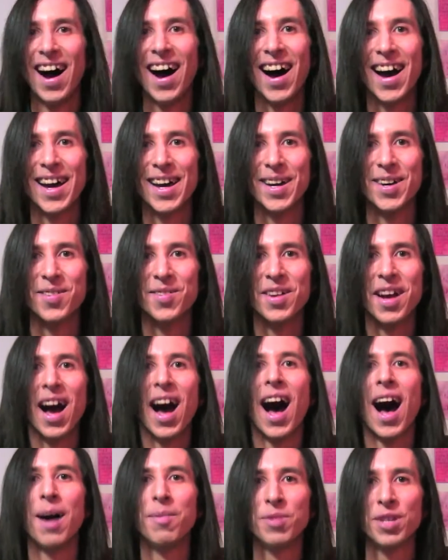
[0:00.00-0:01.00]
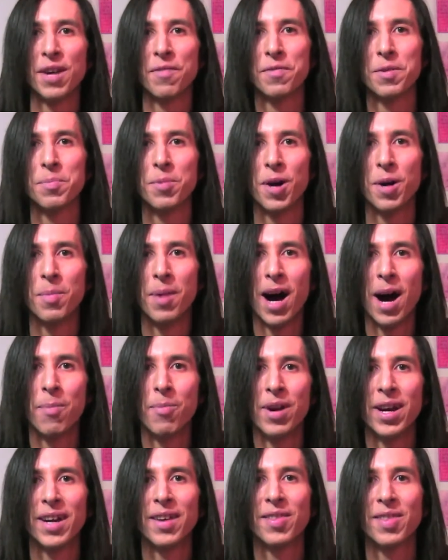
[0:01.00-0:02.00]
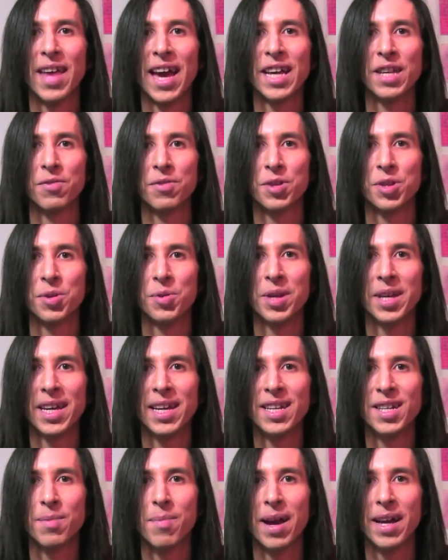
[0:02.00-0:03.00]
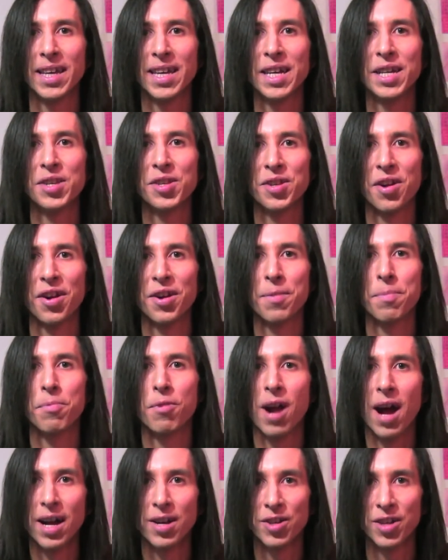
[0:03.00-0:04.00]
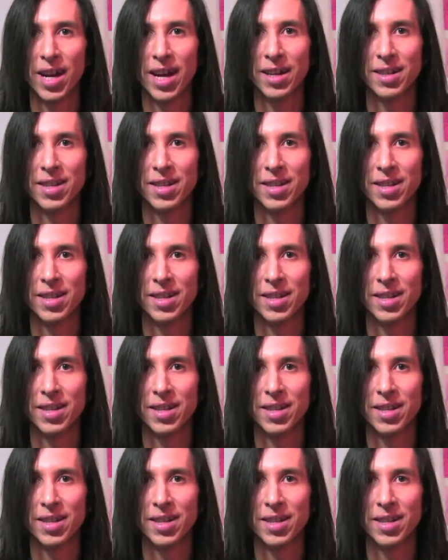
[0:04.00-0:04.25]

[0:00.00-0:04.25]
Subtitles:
Hi, I'm Jeffrey Paul Bobrick. Thanks for tuning in to my Kickstarter project.